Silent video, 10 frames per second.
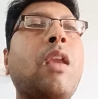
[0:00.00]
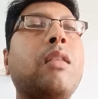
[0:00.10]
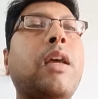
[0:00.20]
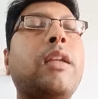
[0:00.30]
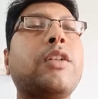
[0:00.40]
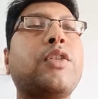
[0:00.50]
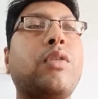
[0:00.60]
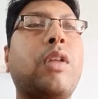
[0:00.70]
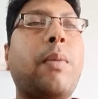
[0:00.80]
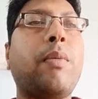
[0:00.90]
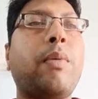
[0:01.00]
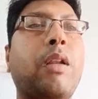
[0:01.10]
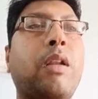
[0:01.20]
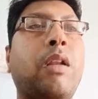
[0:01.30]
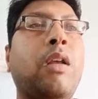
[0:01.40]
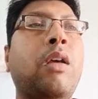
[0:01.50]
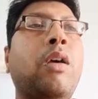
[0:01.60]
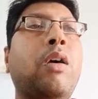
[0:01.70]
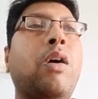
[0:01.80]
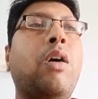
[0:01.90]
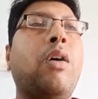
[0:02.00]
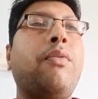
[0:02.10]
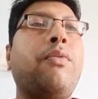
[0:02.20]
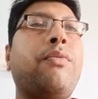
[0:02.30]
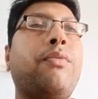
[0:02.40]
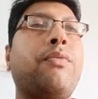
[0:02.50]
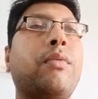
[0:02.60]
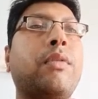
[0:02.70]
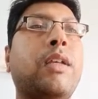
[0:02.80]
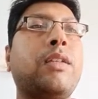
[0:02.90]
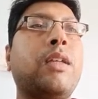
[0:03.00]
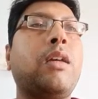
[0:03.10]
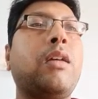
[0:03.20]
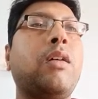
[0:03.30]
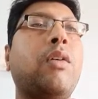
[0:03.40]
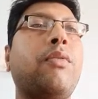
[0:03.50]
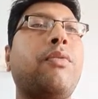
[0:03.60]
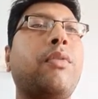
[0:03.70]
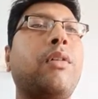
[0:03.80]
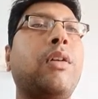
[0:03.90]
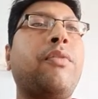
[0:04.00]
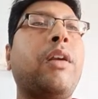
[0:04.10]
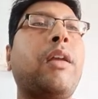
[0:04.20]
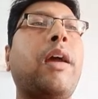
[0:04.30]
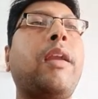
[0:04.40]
that it should capable of testing of different kind